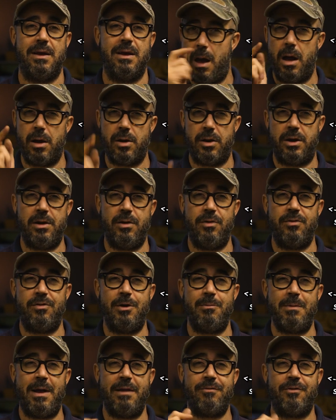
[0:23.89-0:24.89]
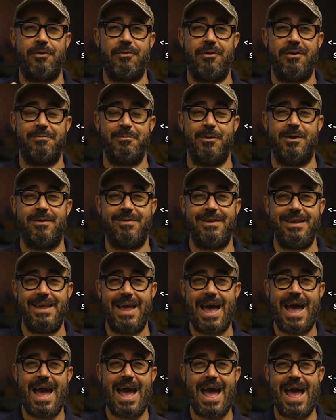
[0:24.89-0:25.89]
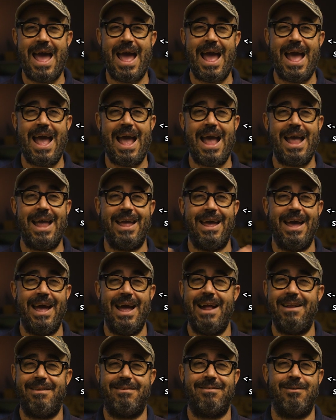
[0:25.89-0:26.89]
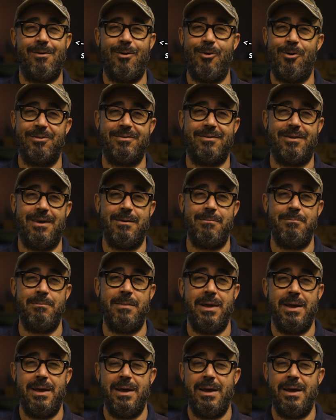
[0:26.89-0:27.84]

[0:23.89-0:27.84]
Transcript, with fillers: I got a new zoom lens for Christmas. Yay! It's awesome.